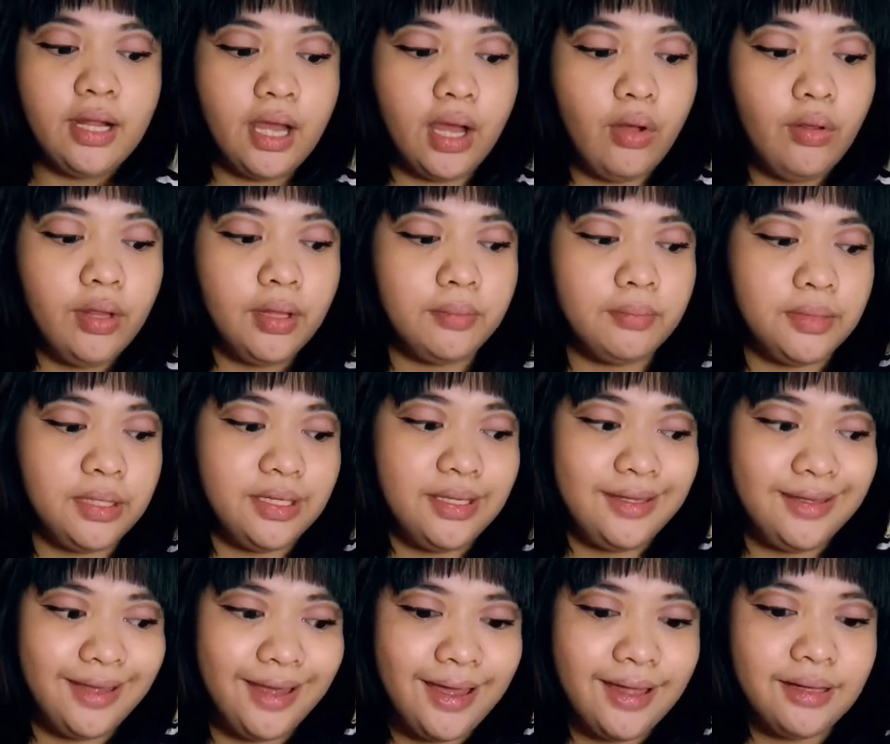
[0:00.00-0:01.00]
now and
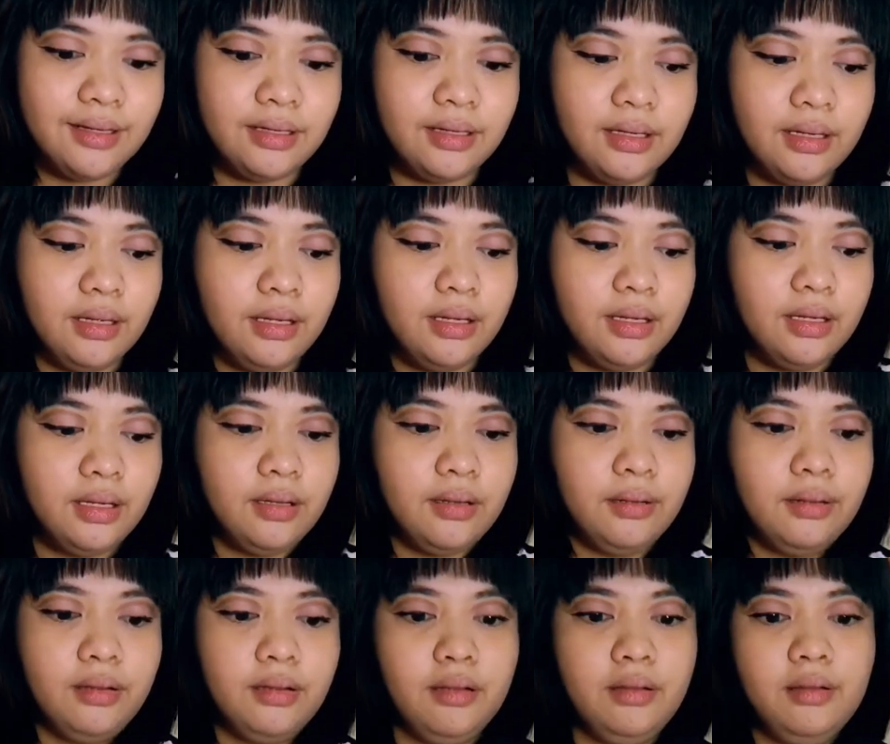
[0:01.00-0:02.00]
get
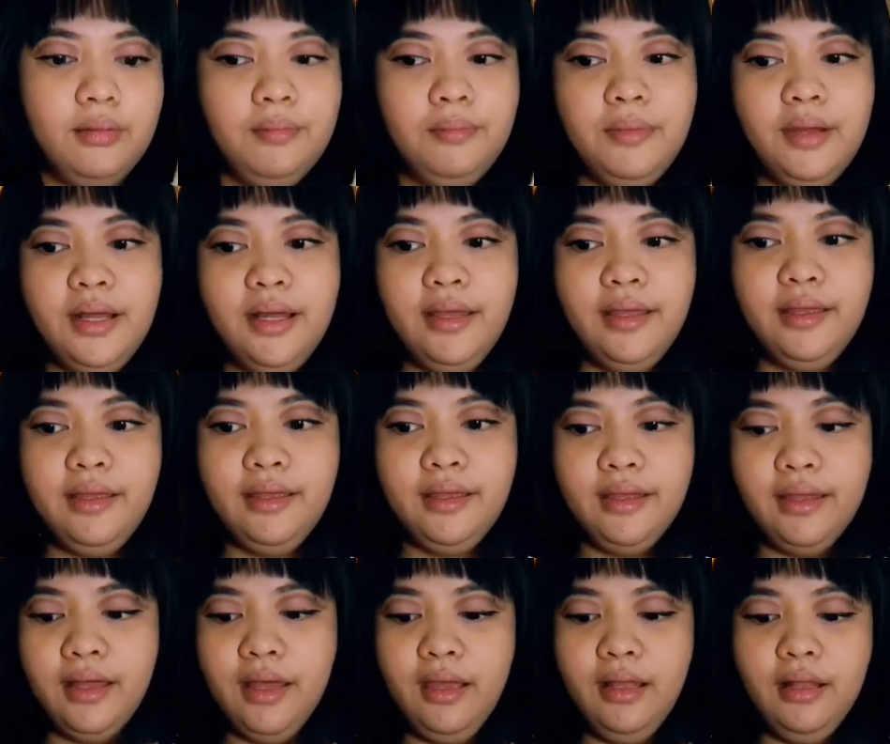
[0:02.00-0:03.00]
my
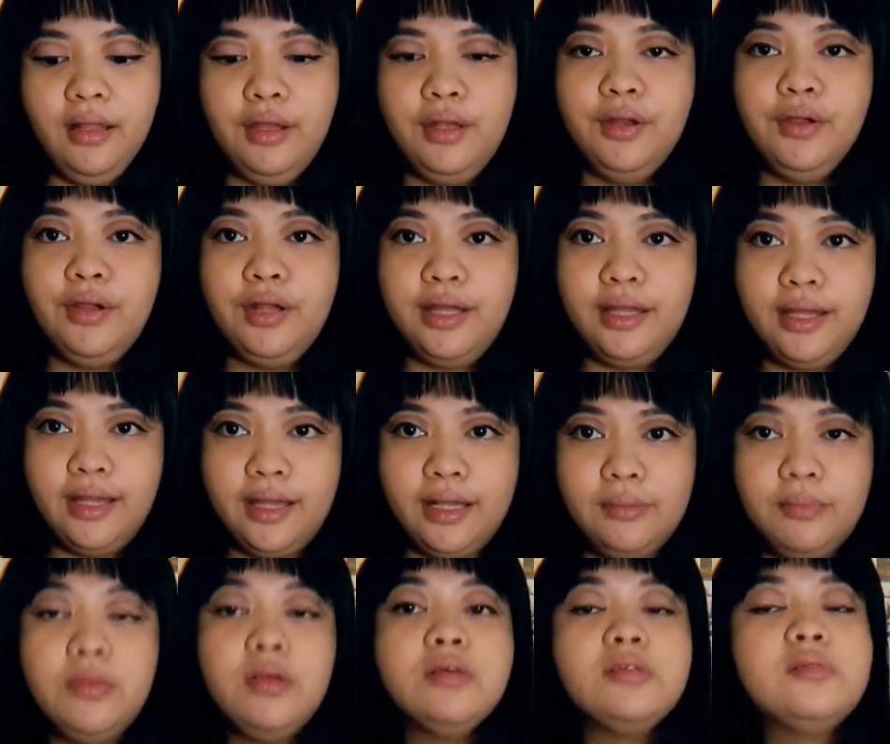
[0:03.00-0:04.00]
eyeliner
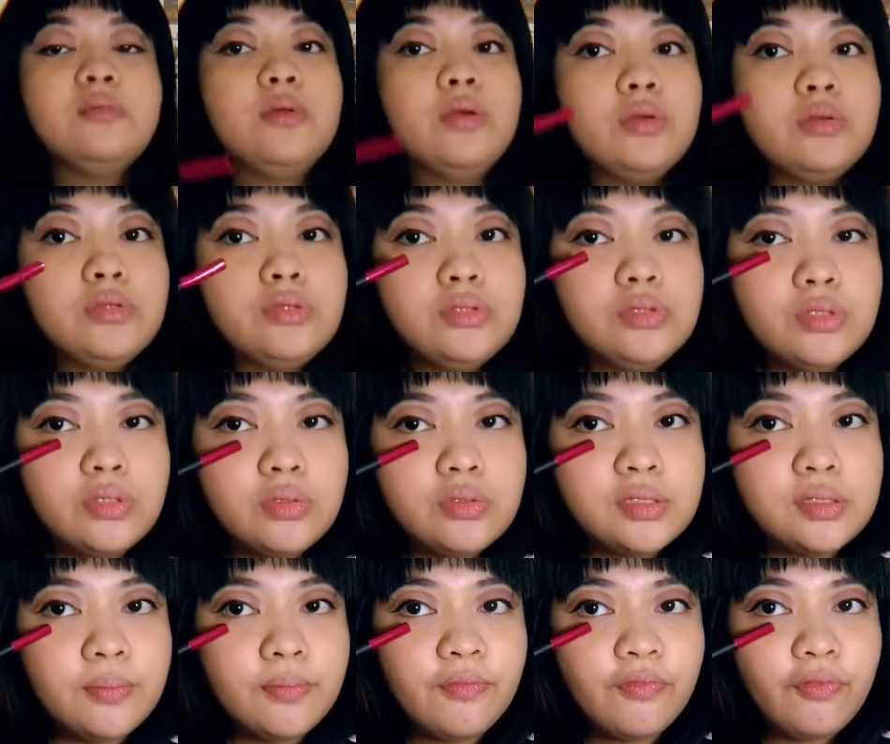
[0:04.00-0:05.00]
again because I'm going to do
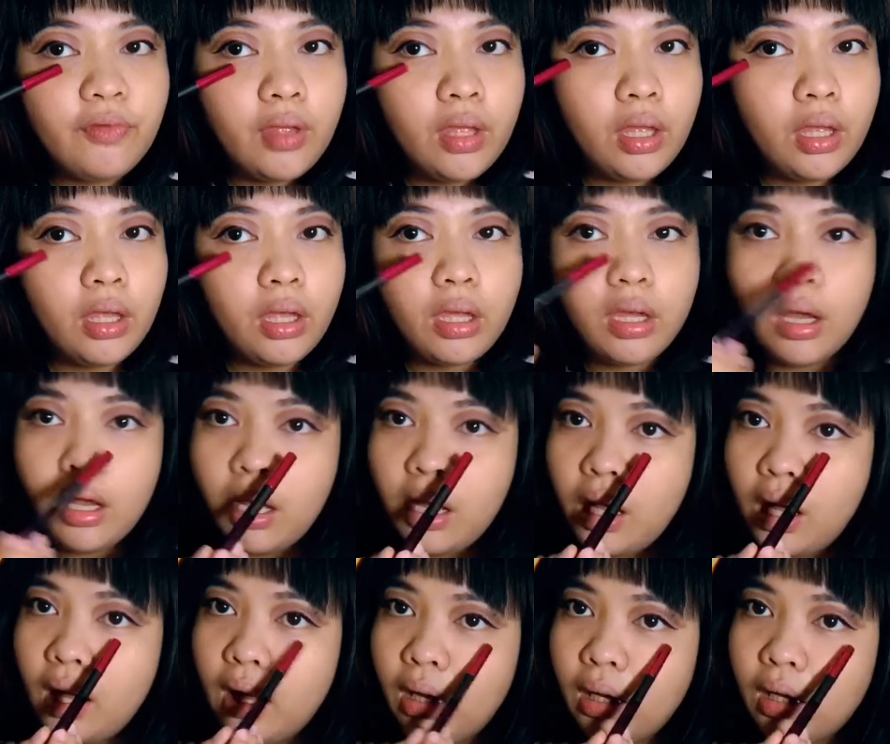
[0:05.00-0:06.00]
some fake
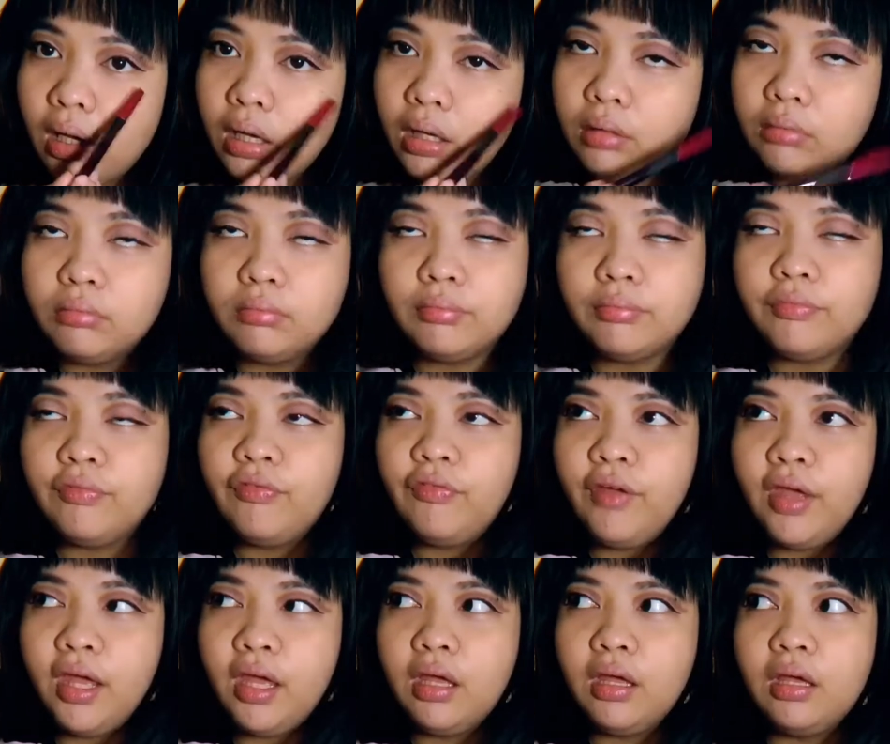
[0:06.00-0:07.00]
I um
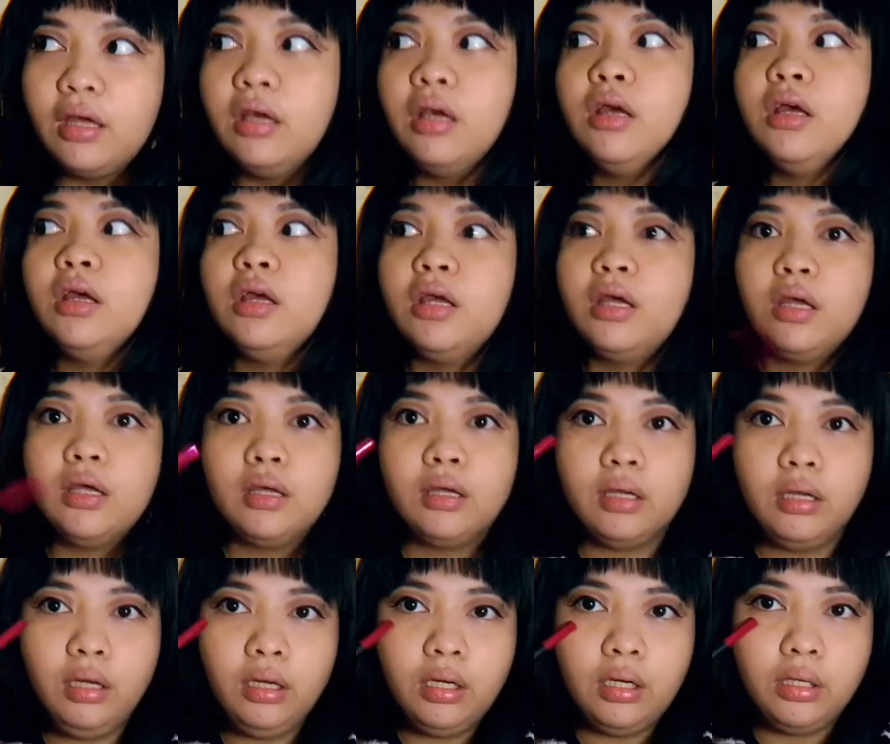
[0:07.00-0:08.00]
fake
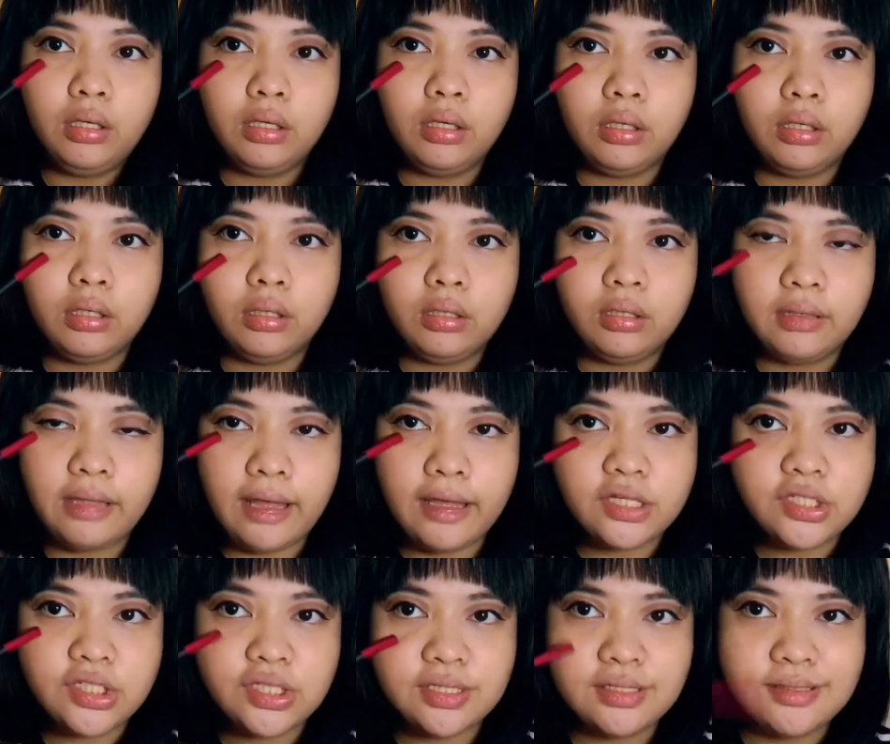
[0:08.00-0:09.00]
uh,
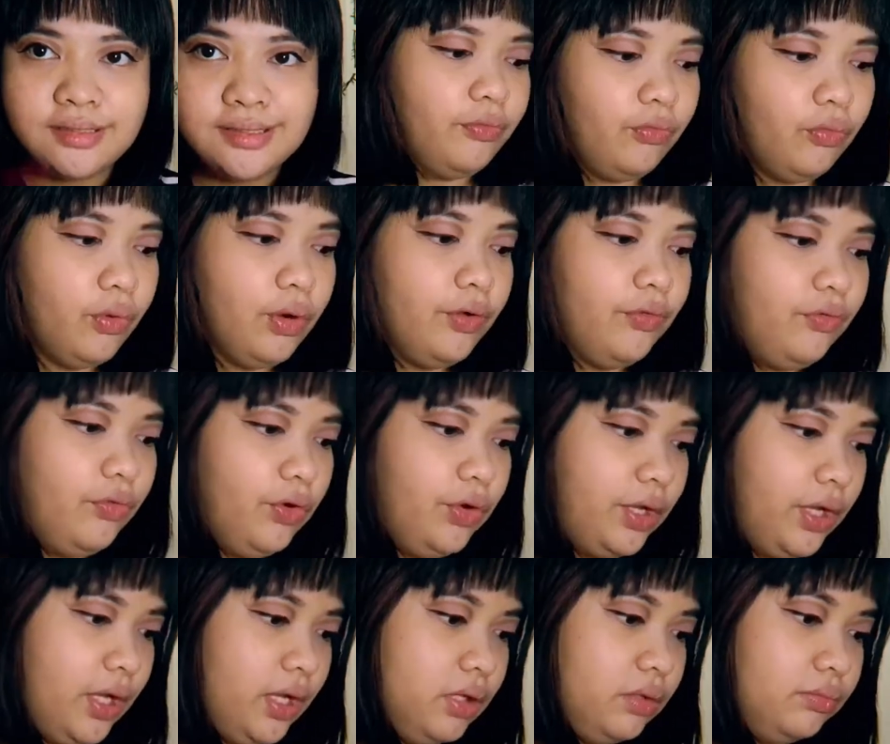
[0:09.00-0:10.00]
lashes before I
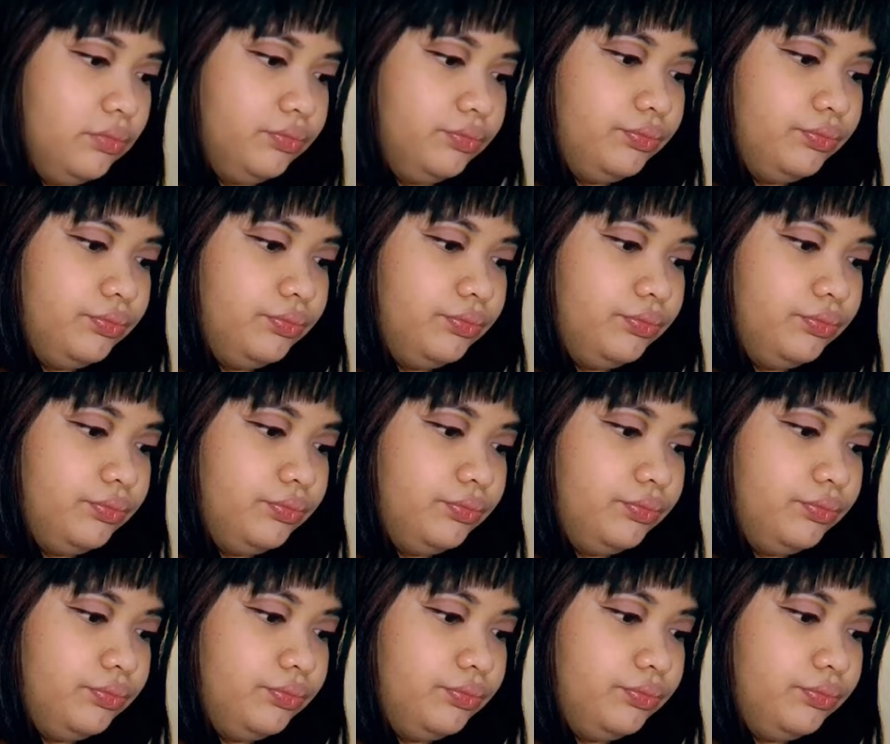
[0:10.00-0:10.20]
forget.